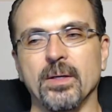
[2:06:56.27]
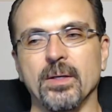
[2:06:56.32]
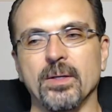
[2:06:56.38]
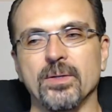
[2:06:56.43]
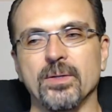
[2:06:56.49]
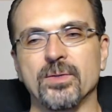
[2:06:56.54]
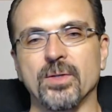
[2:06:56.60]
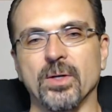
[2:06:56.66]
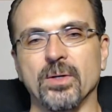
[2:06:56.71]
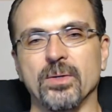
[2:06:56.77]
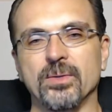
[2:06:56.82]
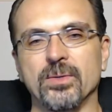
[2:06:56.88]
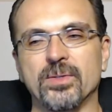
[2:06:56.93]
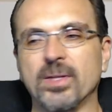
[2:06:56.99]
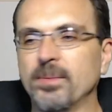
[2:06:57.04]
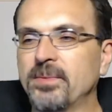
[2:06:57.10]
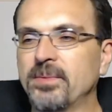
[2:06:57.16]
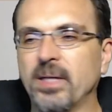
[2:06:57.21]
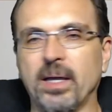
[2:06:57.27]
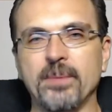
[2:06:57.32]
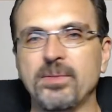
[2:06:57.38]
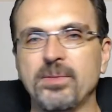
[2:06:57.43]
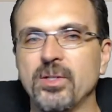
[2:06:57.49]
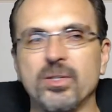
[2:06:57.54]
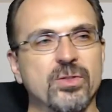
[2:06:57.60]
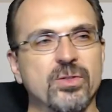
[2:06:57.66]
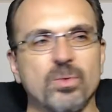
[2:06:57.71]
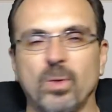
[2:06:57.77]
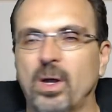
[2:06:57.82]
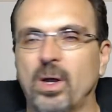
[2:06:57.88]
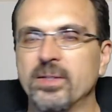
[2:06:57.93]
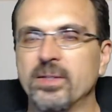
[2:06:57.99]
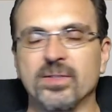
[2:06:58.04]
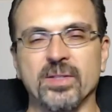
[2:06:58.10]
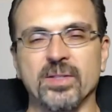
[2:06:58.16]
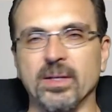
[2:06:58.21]
So sometimes you just
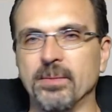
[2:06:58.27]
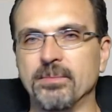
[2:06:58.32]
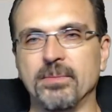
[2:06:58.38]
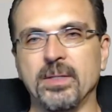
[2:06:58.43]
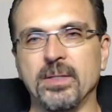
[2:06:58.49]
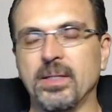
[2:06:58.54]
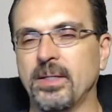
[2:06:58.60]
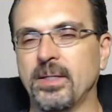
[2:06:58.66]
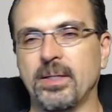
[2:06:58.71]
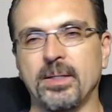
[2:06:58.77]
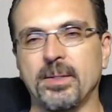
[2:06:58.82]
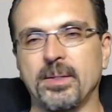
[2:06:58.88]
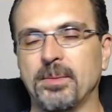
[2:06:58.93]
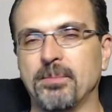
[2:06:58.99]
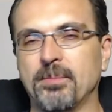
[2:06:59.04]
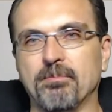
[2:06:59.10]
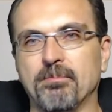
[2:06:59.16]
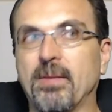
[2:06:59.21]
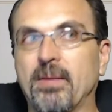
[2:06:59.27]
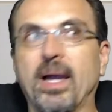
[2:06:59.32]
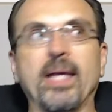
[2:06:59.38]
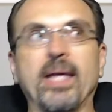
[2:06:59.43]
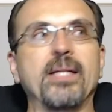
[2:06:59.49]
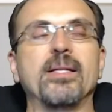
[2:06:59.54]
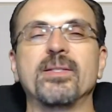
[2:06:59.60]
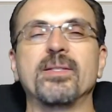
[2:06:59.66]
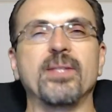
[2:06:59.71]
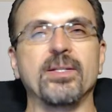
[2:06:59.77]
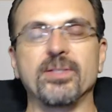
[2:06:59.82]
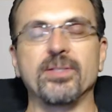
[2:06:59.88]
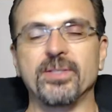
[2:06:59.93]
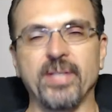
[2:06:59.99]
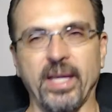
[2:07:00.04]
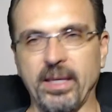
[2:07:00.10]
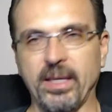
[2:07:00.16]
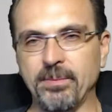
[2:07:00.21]
want some mindless
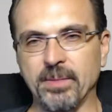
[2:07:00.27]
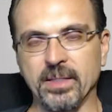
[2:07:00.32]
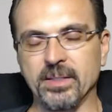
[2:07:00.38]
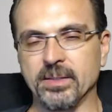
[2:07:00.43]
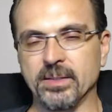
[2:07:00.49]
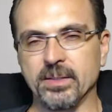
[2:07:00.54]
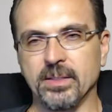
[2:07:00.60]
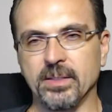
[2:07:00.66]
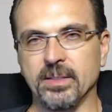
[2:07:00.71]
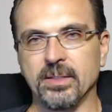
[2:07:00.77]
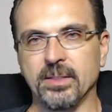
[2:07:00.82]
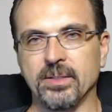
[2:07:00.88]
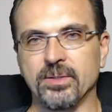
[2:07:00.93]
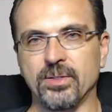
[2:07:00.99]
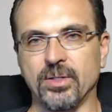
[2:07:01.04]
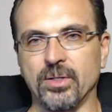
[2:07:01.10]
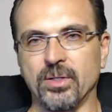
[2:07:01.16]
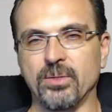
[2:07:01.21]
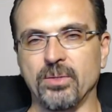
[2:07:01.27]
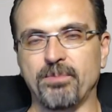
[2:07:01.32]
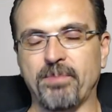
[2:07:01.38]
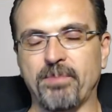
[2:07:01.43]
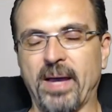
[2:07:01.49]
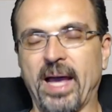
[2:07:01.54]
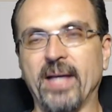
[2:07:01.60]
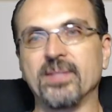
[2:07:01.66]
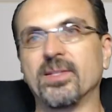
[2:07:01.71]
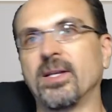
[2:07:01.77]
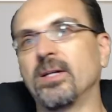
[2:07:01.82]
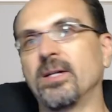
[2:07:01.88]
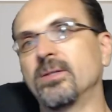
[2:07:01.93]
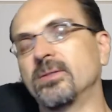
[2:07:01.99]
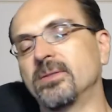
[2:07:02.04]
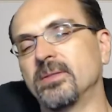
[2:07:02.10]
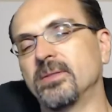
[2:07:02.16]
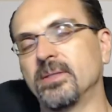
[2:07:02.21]
entertainment to pass
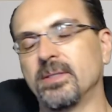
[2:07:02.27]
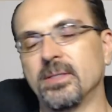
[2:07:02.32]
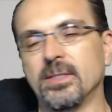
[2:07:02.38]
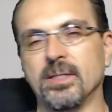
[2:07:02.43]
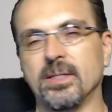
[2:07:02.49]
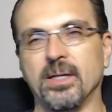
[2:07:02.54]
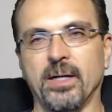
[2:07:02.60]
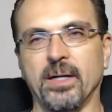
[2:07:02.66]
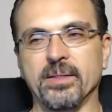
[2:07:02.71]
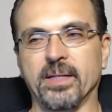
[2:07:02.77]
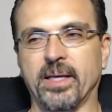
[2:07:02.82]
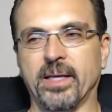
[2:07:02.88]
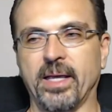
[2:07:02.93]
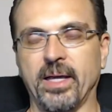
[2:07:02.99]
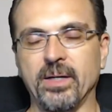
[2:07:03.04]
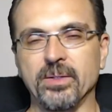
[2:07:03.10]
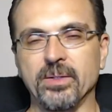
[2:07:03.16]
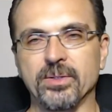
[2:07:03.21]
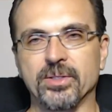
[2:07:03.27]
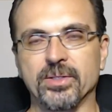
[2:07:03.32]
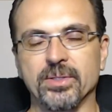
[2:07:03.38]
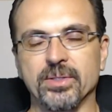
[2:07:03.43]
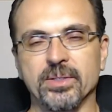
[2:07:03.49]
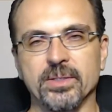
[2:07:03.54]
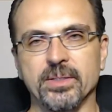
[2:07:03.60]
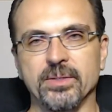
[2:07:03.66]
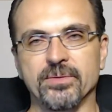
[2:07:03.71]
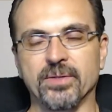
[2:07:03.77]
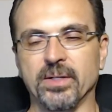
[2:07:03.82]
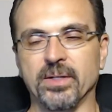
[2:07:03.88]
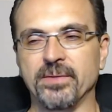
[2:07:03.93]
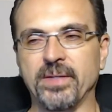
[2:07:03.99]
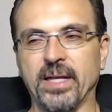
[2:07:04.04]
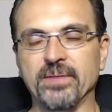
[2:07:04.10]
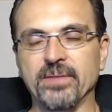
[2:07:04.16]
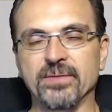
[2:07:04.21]
out on the couch in front of
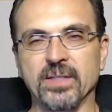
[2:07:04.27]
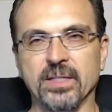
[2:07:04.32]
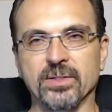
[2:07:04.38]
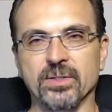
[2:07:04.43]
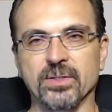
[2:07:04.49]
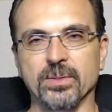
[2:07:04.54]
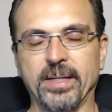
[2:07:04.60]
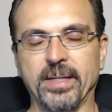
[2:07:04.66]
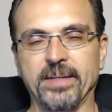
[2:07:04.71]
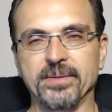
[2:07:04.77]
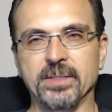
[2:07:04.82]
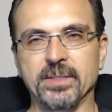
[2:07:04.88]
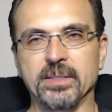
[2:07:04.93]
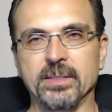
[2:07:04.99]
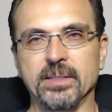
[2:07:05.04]
Netflix or whatever,